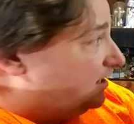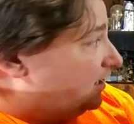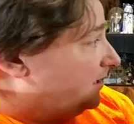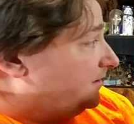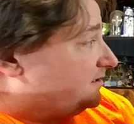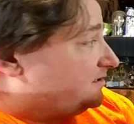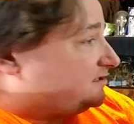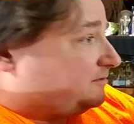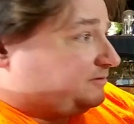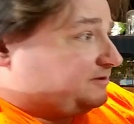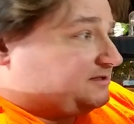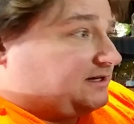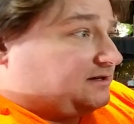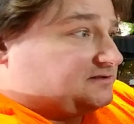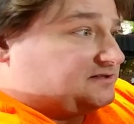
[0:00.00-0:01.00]
And this simply
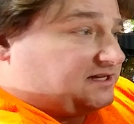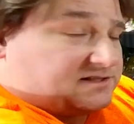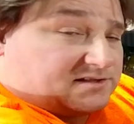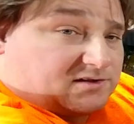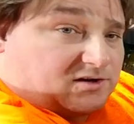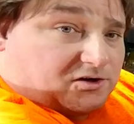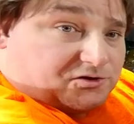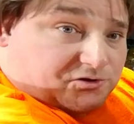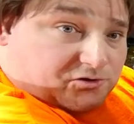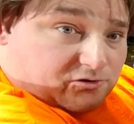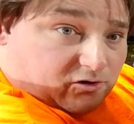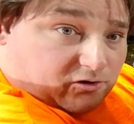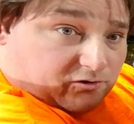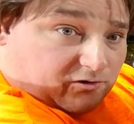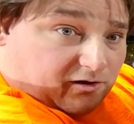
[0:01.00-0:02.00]
tells the SSR turn
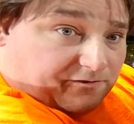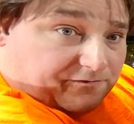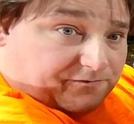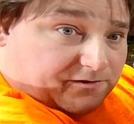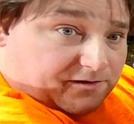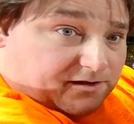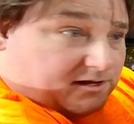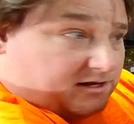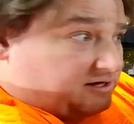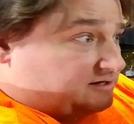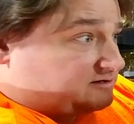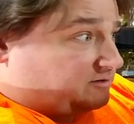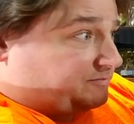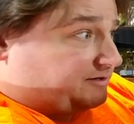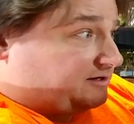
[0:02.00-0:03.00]
on or off.
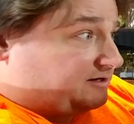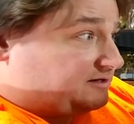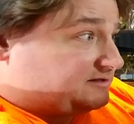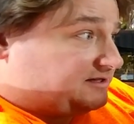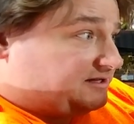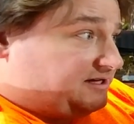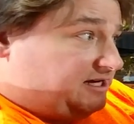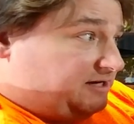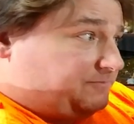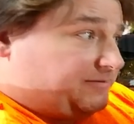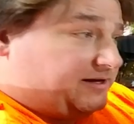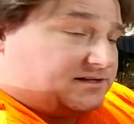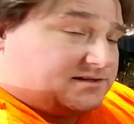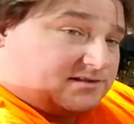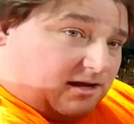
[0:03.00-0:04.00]
So because the heat
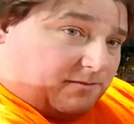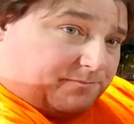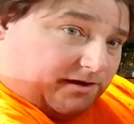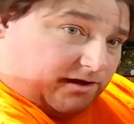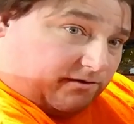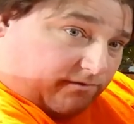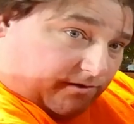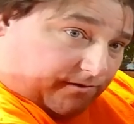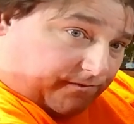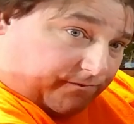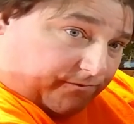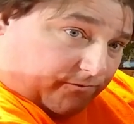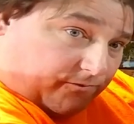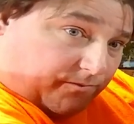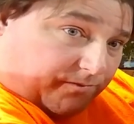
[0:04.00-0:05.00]
bed is not being run
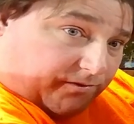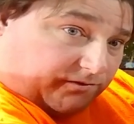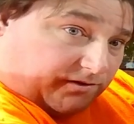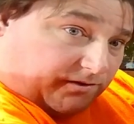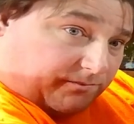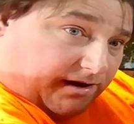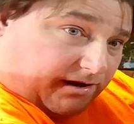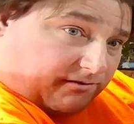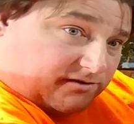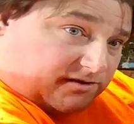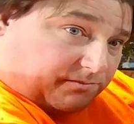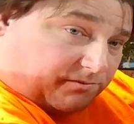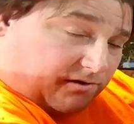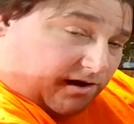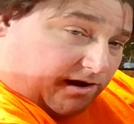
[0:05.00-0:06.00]
through the built-in power
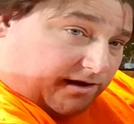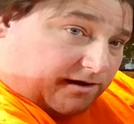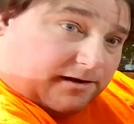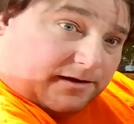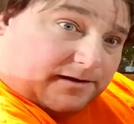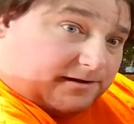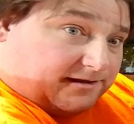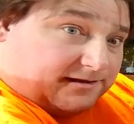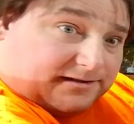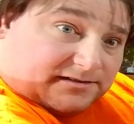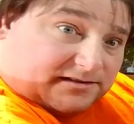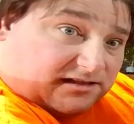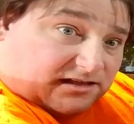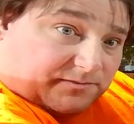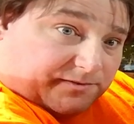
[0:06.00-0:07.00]
supply, it
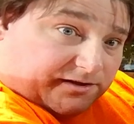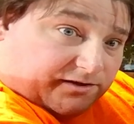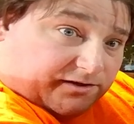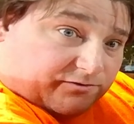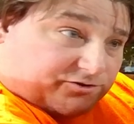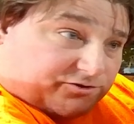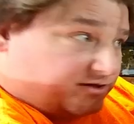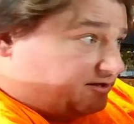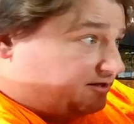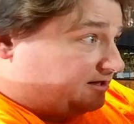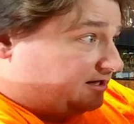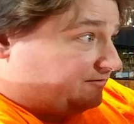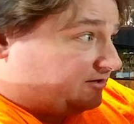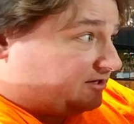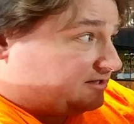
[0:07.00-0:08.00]
doesn't need to be huge. You
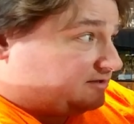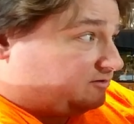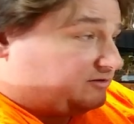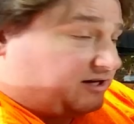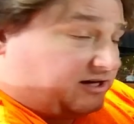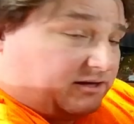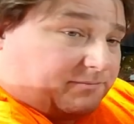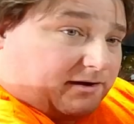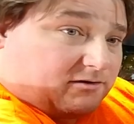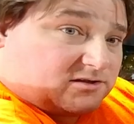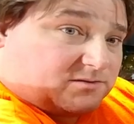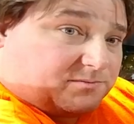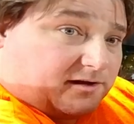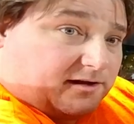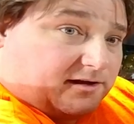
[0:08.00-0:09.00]
can have a nice little tiny power
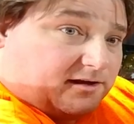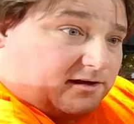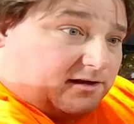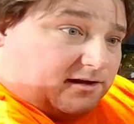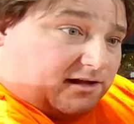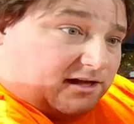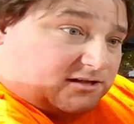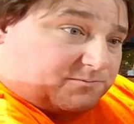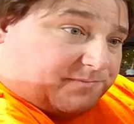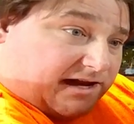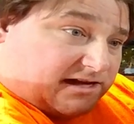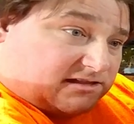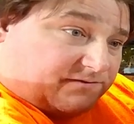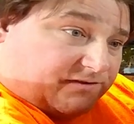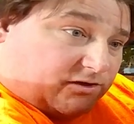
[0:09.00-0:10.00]
supply that's
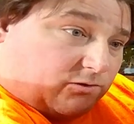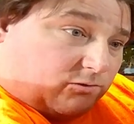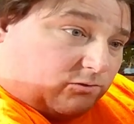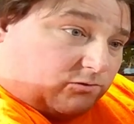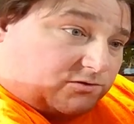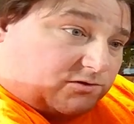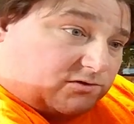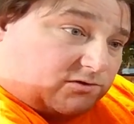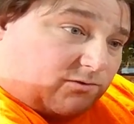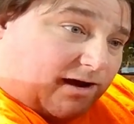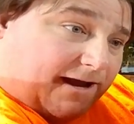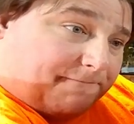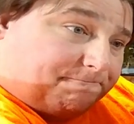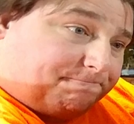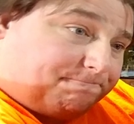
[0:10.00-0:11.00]
passively cooled so it's
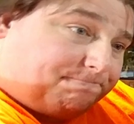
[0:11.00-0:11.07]
quiet.